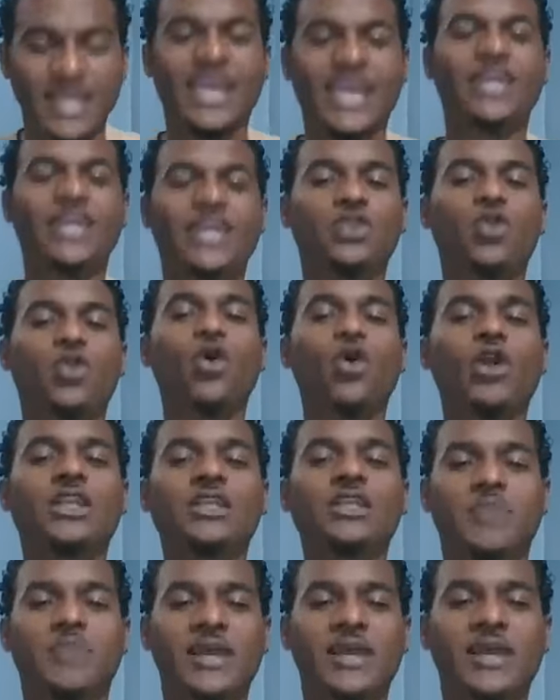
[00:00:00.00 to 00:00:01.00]
It
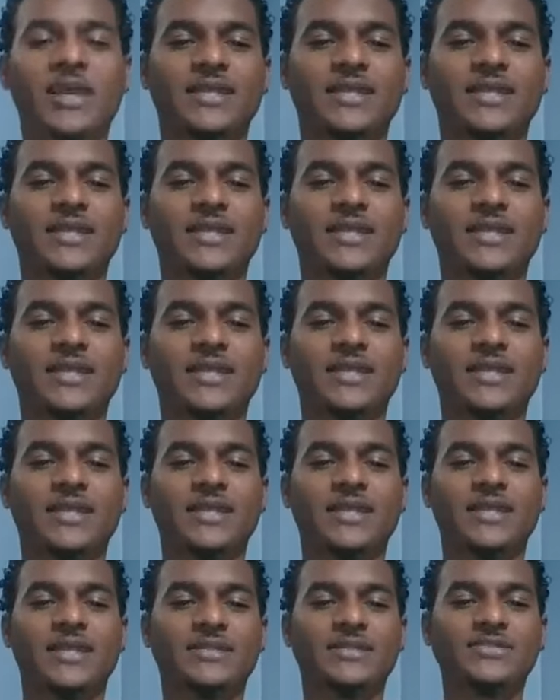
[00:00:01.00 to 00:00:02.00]
all depends on
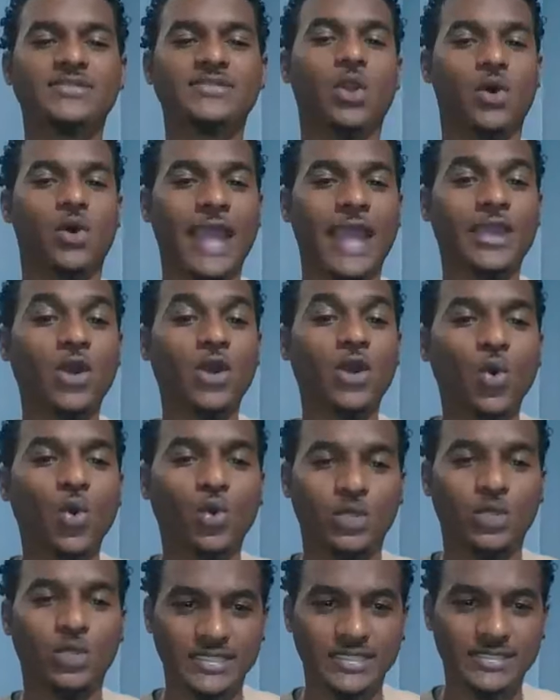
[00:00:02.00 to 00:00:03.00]
how long I
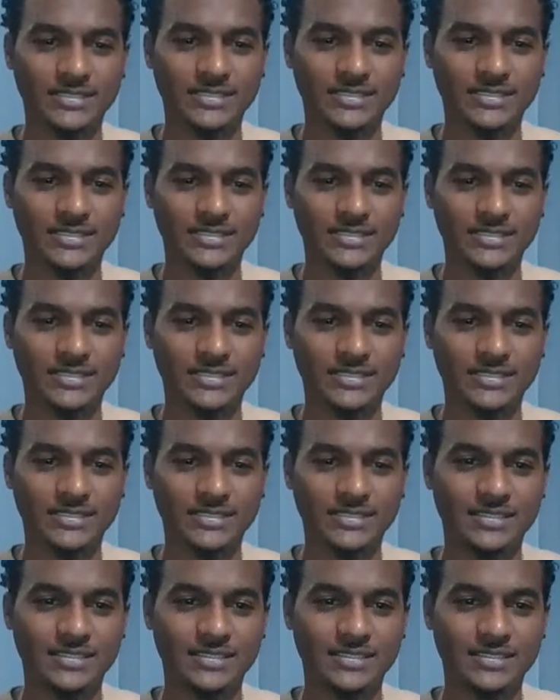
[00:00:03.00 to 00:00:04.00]
hold it.
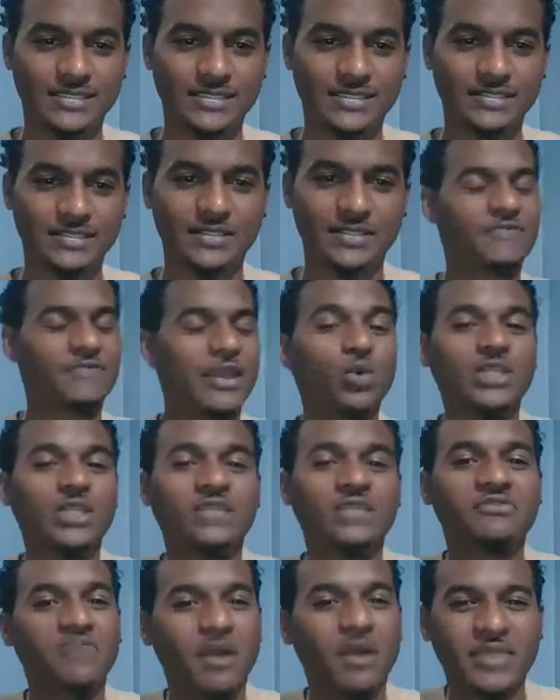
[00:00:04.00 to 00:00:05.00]
So if I
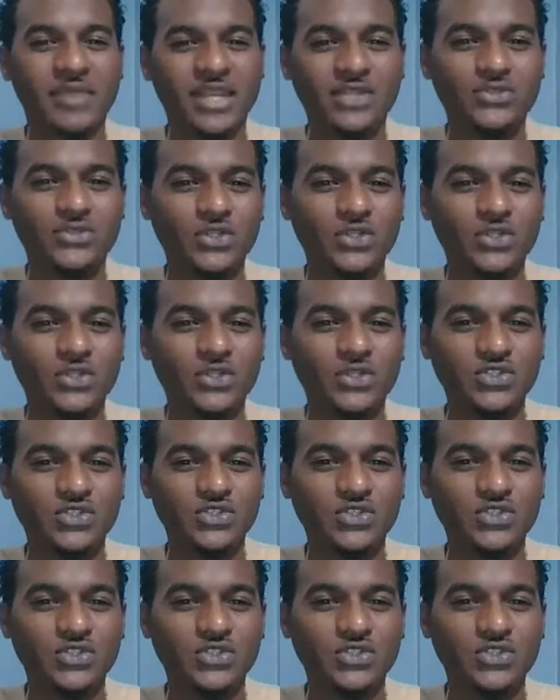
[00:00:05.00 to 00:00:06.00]
hold it for a minute or
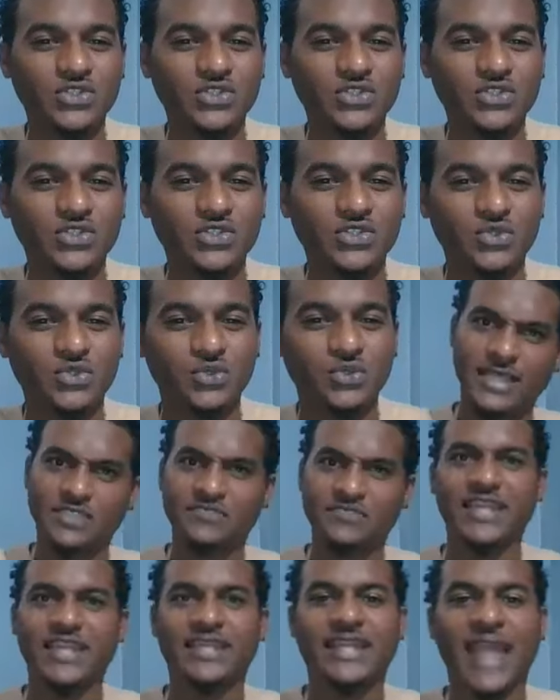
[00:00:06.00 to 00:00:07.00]
two, it's
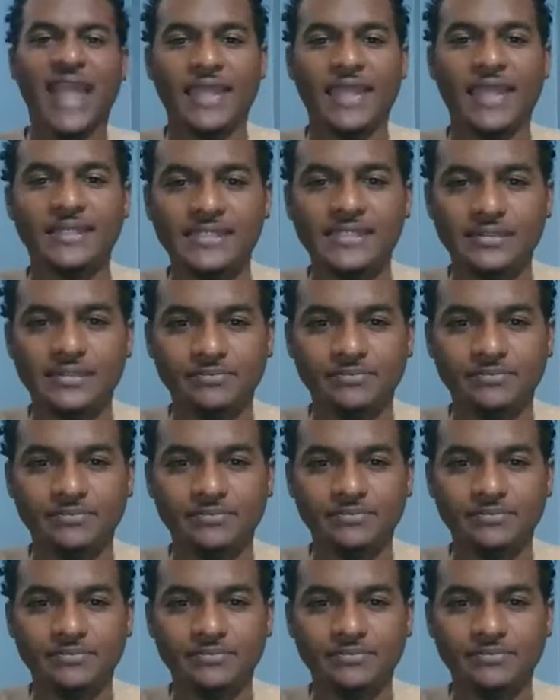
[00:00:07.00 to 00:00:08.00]
fairly light.
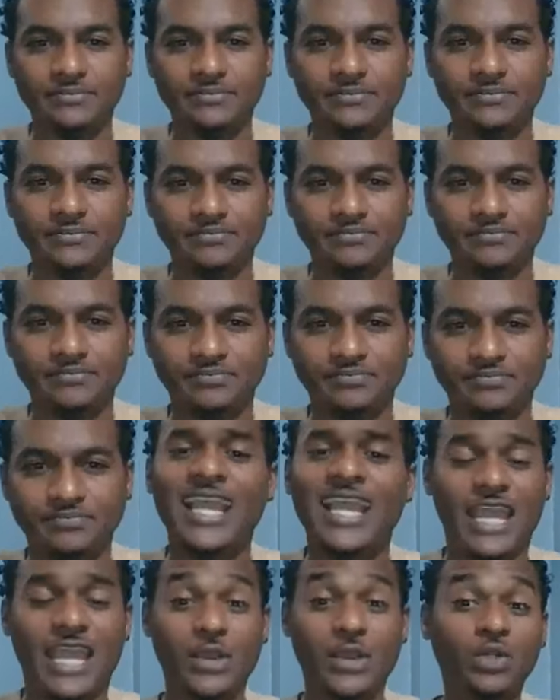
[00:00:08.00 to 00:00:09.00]
If
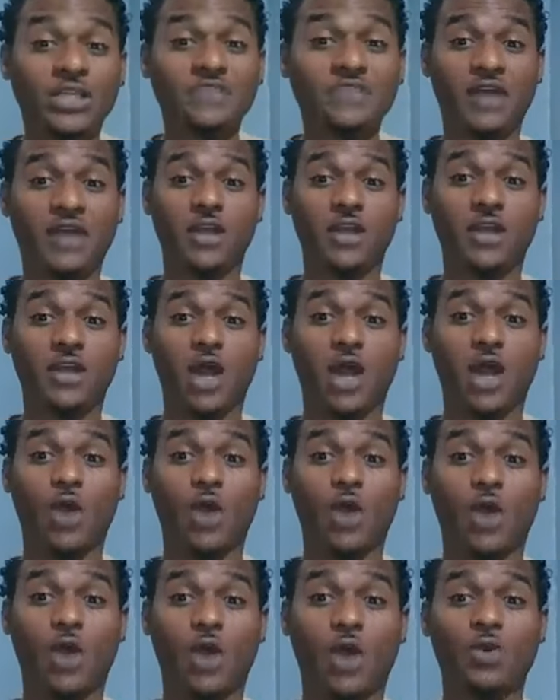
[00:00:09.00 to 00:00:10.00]
I hold it for an
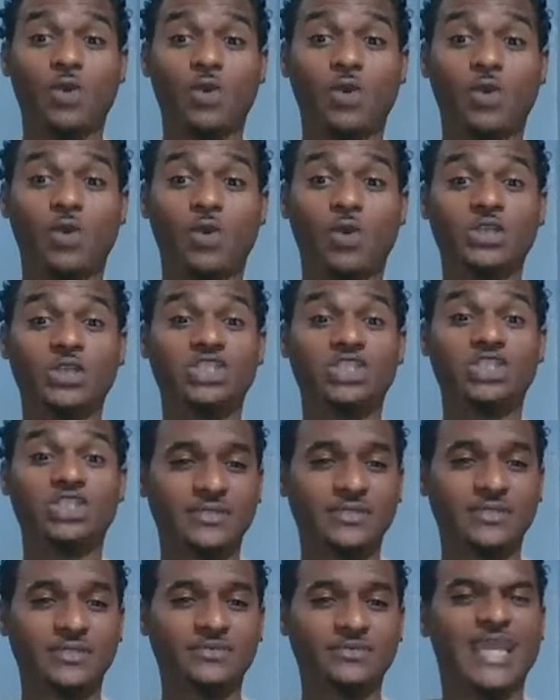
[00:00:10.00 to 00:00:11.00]
hour straight,
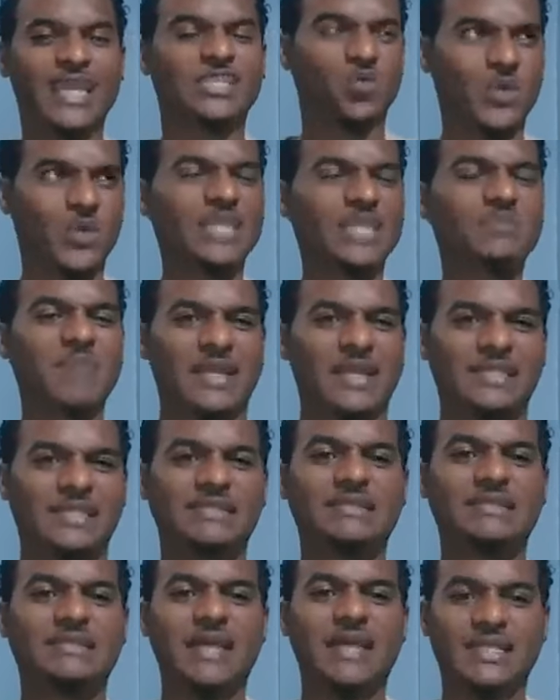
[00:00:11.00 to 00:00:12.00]
its weight might
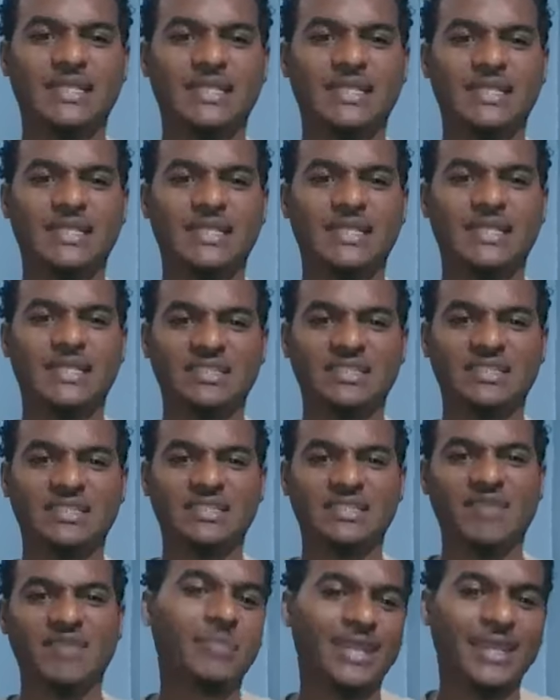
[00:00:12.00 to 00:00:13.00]
start to make my arm
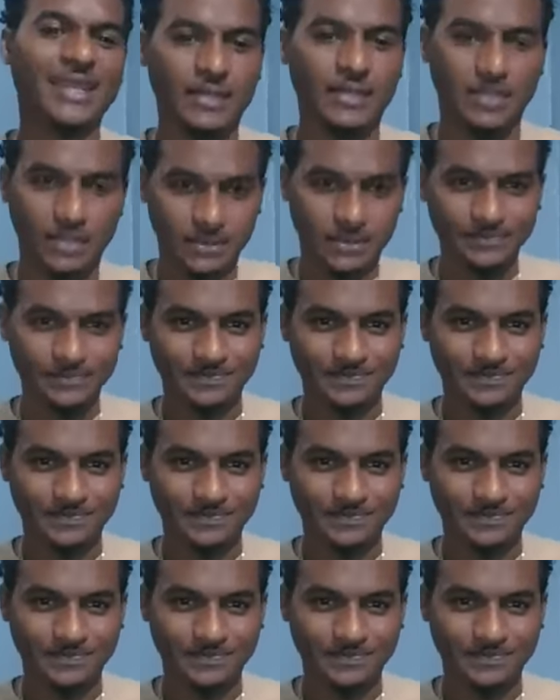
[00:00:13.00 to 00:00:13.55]
ache a little.